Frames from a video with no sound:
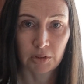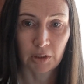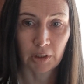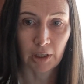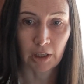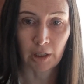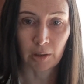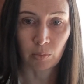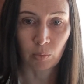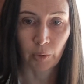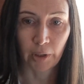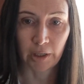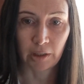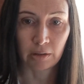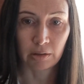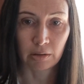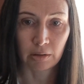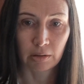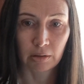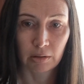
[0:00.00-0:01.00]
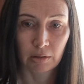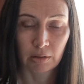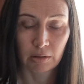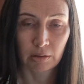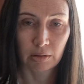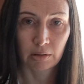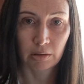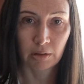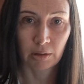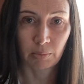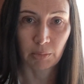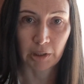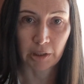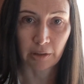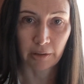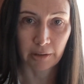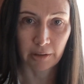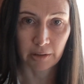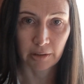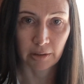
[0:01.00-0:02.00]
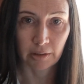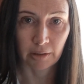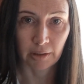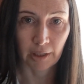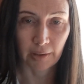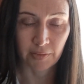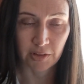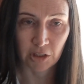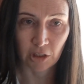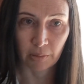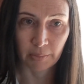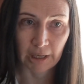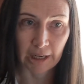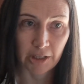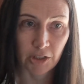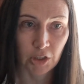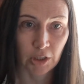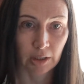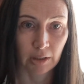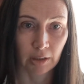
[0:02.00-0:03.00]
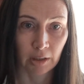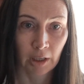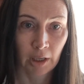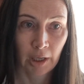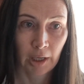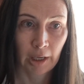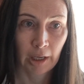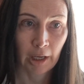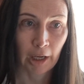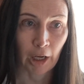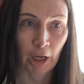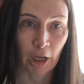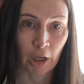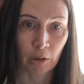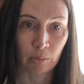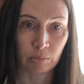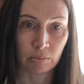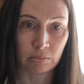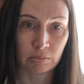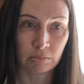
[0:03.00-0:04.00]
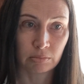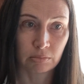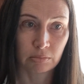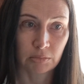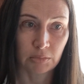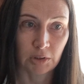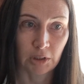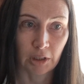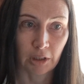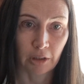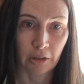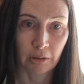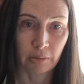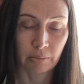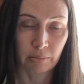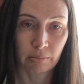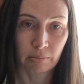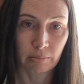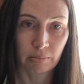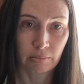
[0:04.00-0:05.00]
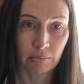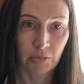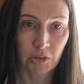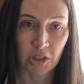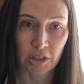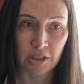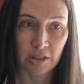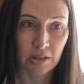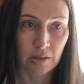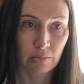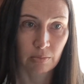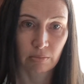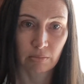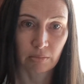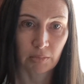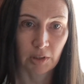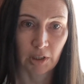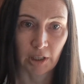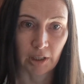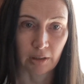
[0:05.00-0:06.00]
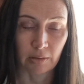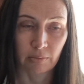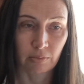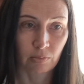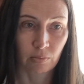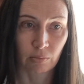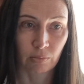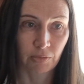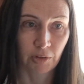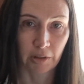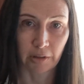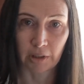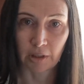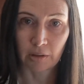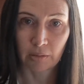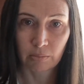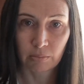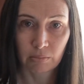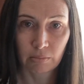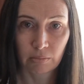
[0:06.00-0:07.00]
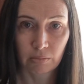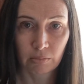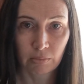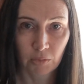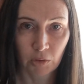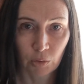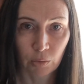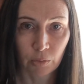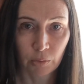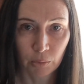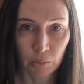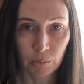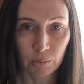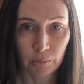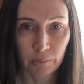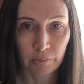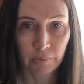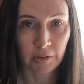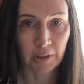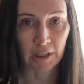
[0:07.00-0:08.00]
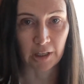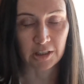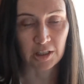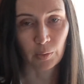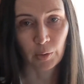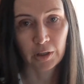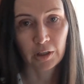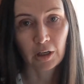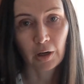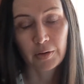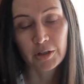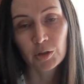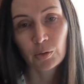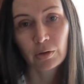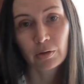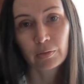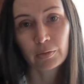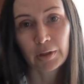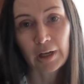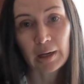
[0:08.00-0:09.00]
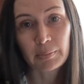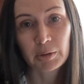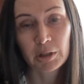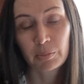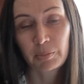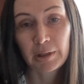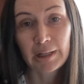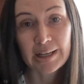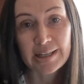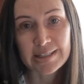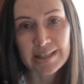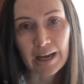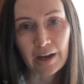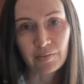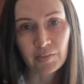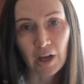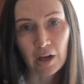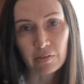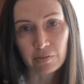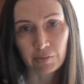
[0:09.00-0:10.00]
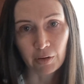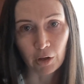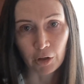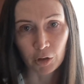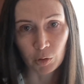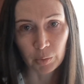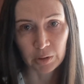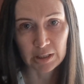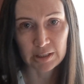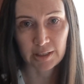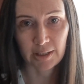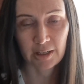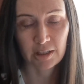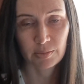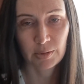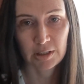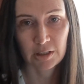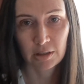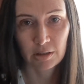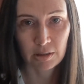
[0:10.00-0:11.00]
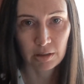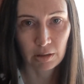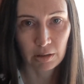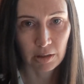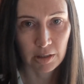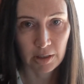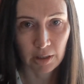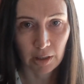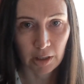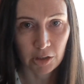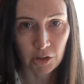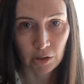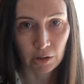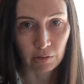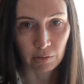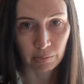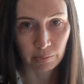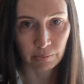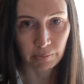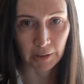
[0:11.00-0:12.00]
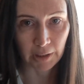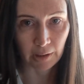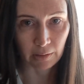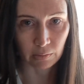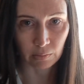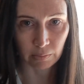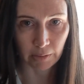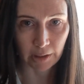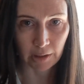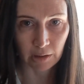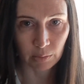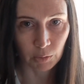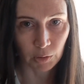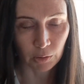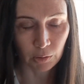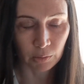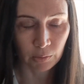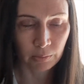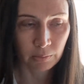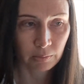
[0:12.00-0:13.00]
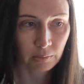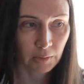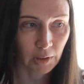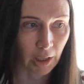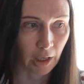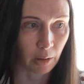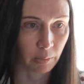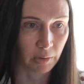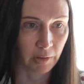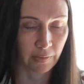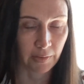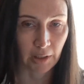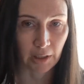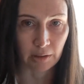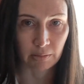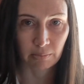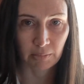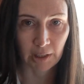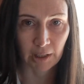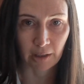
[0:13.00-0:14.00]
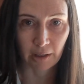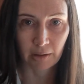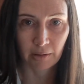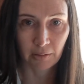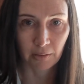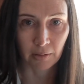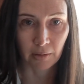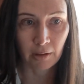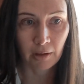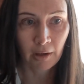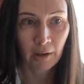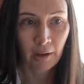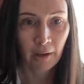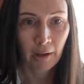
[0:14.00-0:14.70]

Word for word: uh, when am I going to have a termination, you know, just, yeah, very cruel things. I'm like going to it all now, but the police have that phone with the text messages on it, so they should have been able to read them all um, if they cared to.